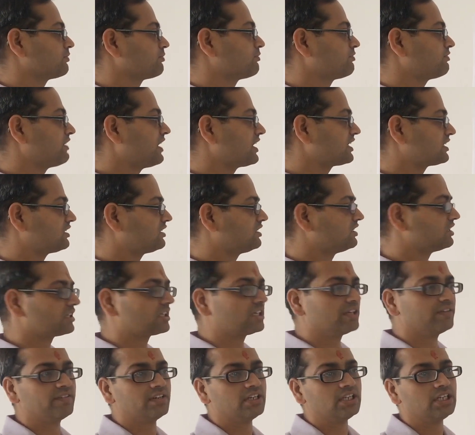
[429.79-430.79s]
factor
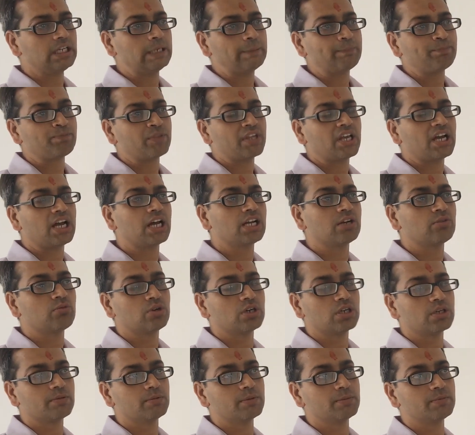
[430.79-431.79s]
given, and
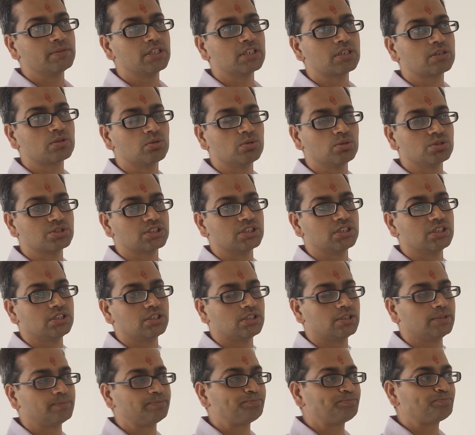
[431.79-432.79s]
whatever be the
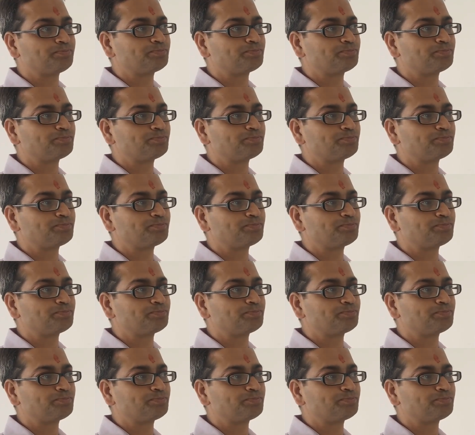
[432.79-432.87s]
quotient,